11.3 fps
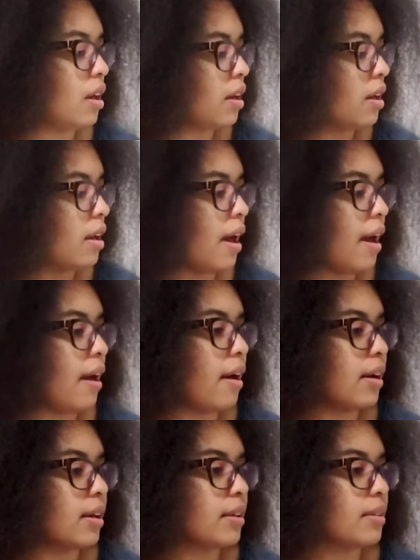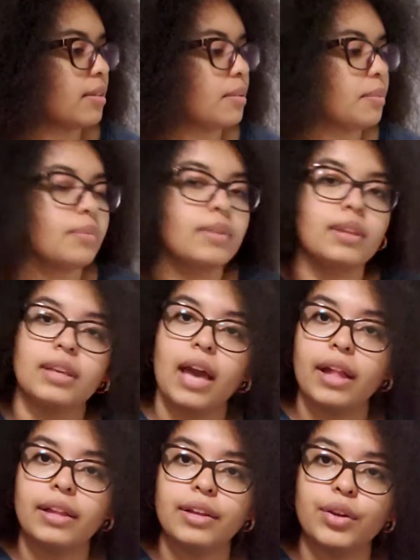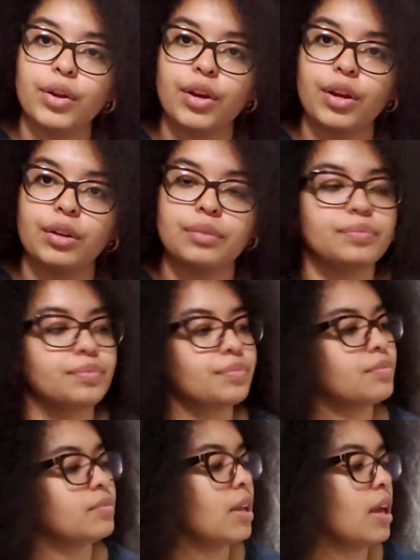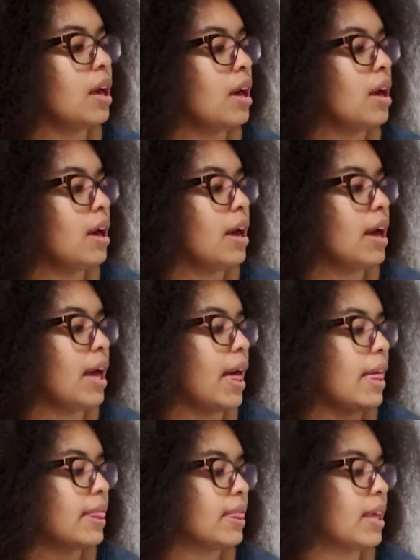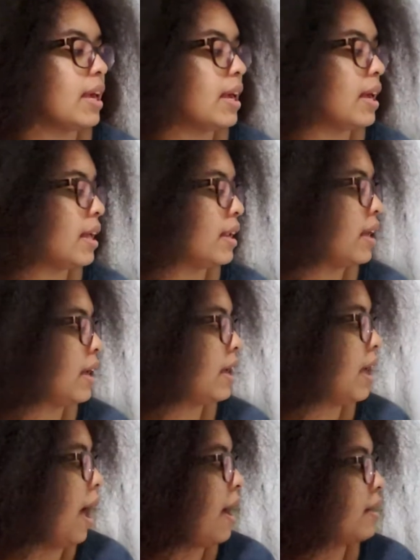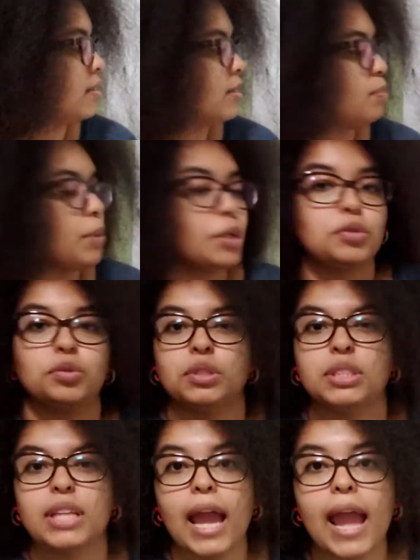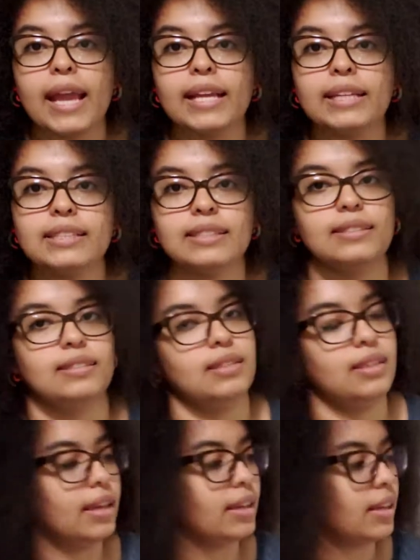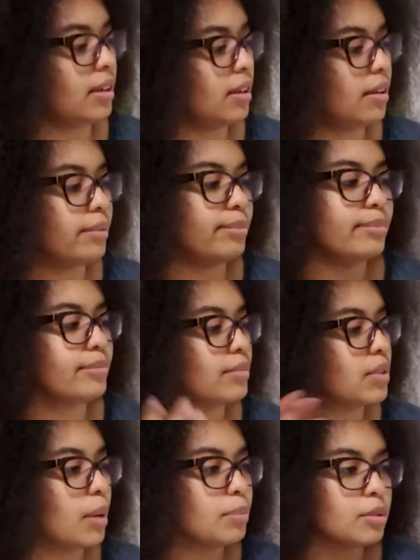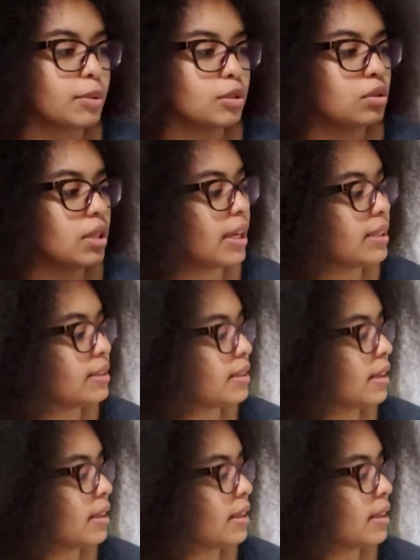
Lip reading: It has calendar, and then it has special dates, like any other type of special dates.